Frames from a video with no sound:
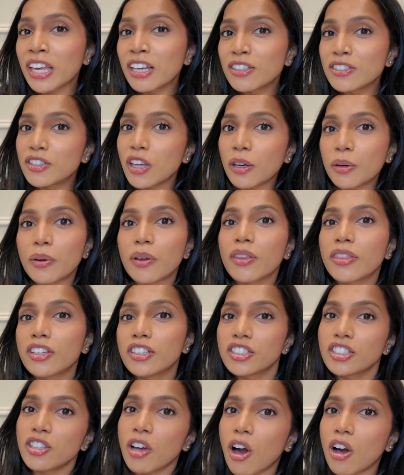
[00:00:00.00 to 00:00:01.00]
So, the
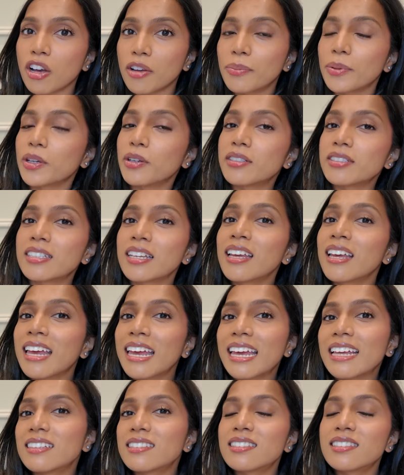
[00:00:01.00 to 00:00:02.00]
shark boot.
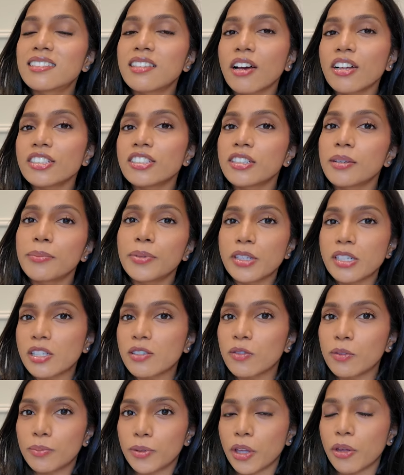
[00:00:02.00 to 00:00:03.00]
It's such a
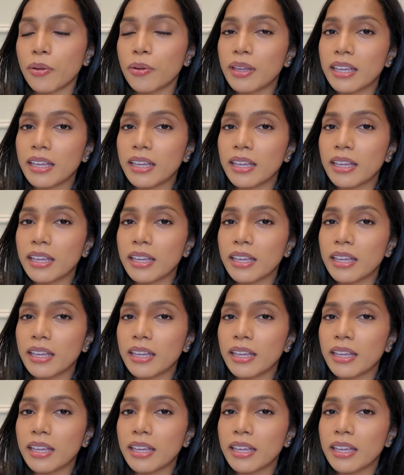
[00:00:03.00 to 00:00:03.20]
beautiful boot.